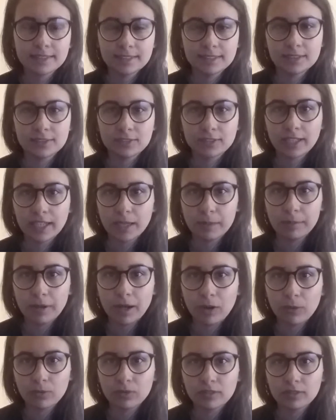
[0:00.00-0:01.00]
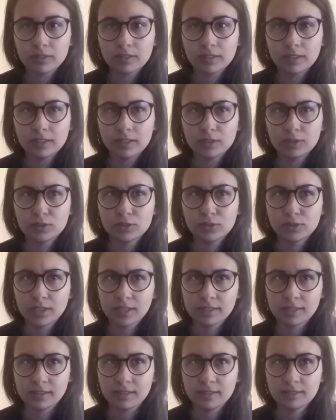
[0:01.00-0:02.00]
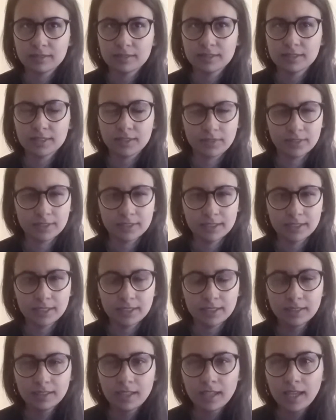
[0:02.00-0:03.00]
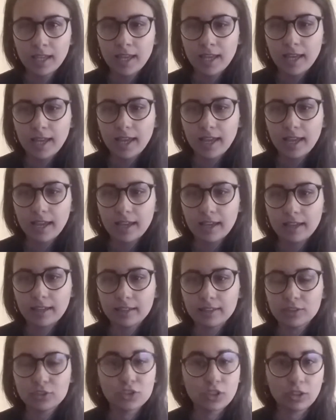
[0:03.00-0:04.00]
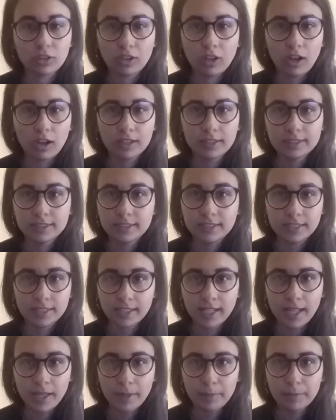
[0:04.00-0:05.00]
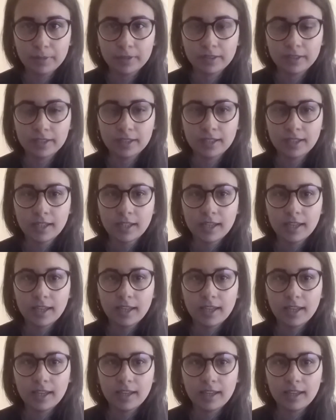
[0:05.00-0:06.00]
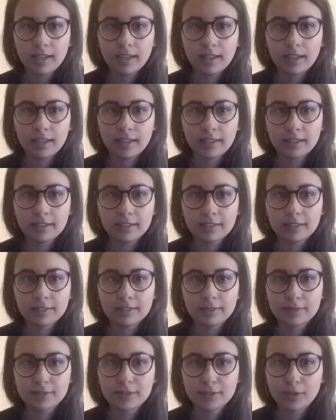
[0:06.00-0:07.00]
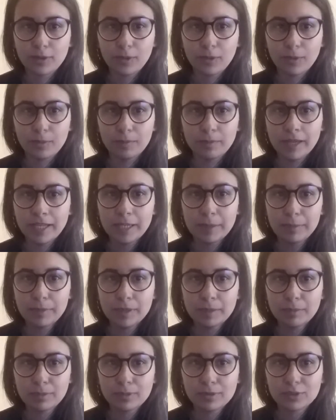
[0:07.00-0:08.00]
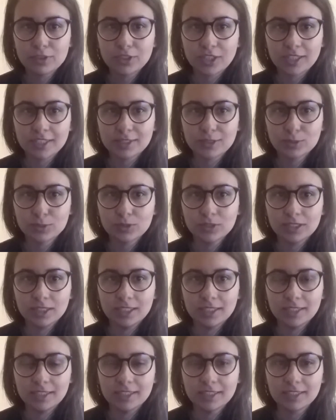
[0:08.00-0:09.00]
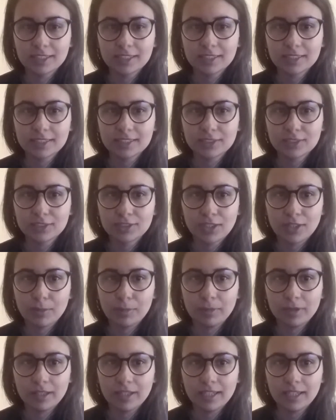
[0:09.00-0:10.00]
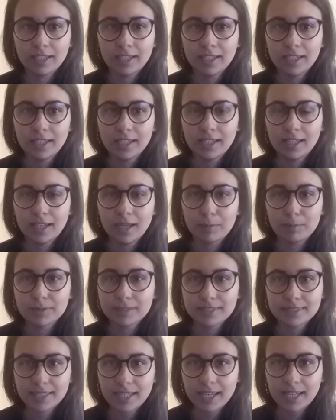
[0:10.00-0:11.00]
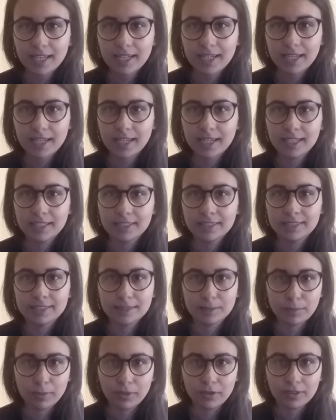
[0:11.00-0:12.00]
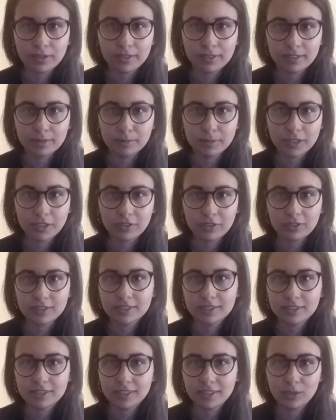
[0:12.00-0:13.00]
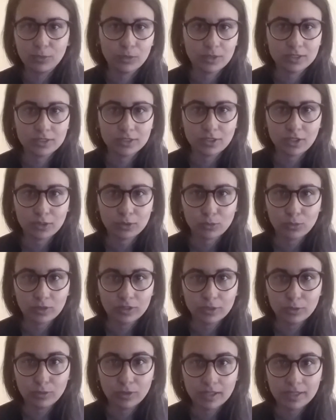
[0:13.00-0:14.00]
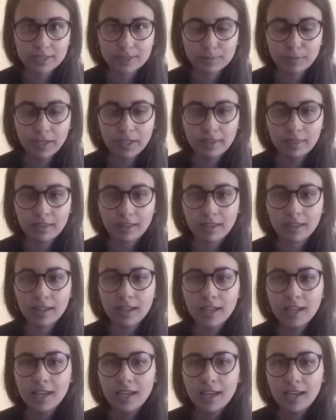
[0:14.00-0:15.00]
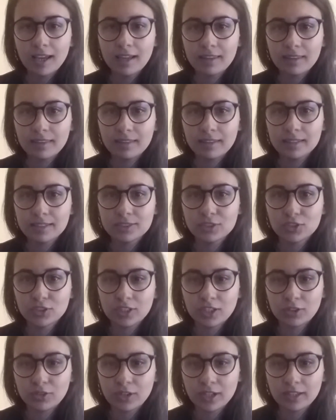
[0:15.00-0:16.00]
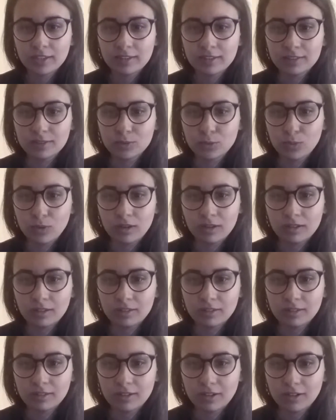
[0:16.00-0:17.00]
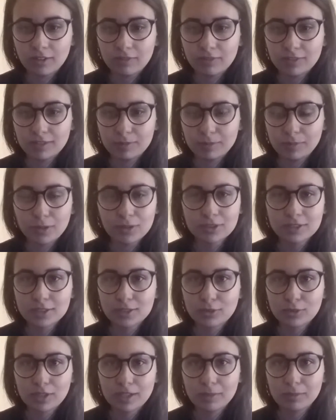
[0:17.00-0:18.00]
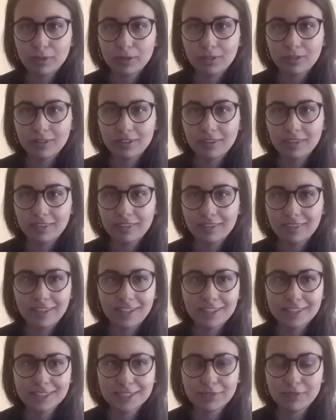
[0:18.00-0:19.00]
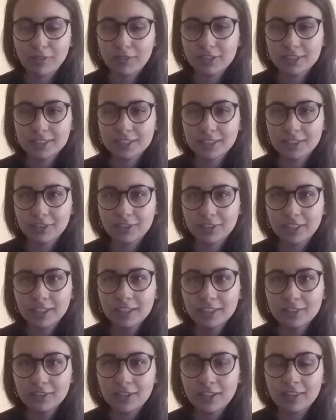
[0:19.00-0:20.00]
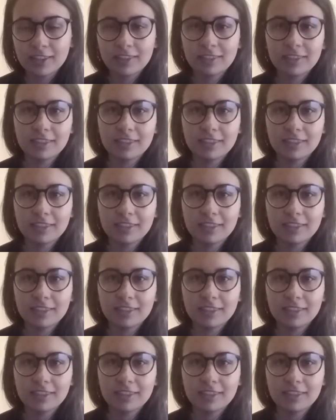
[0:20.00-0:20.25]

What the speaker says: season came out in 2017, and John Locke didn't happen, and so many people just were terribly upset and disappointed because it was not what they were expecting, and this generated one of the most incredible things I've ever seen on the internet,